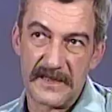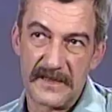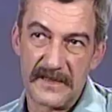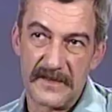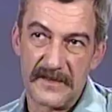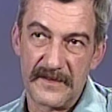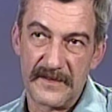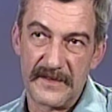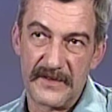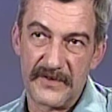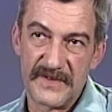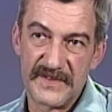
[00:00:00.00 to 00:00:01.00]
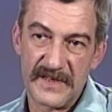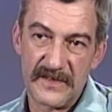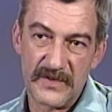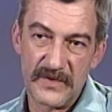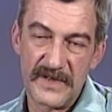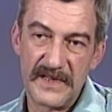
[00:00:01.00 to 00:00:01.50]
They're still
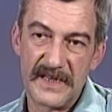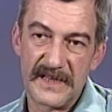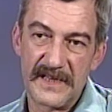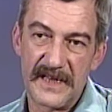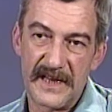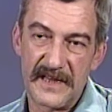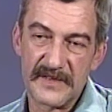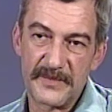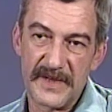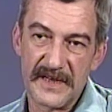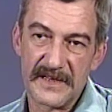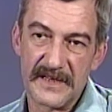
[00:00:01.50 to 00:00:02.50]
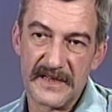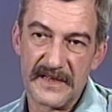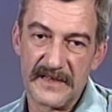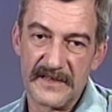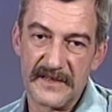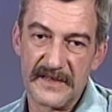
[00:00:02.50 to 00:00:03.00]
looking at that aspect,
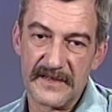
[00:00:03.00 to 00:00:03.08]
and